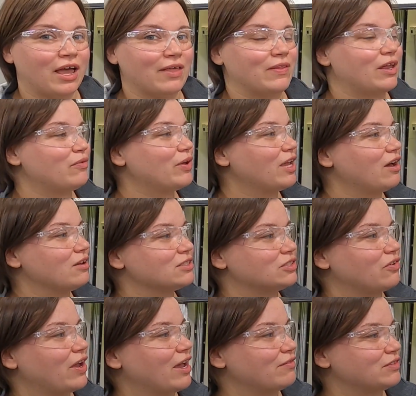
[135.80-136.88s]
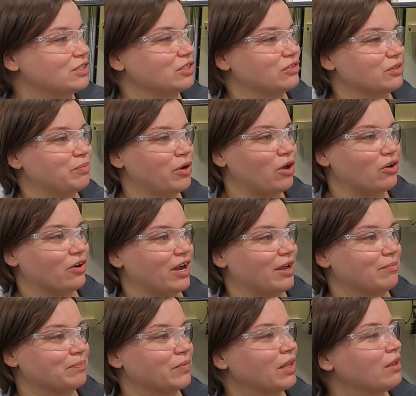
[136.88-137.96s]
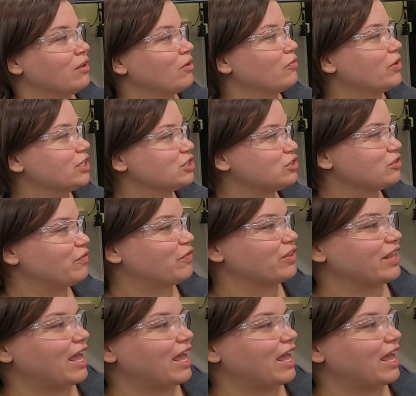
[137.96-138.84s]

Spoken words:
And then we also have to do the program, which for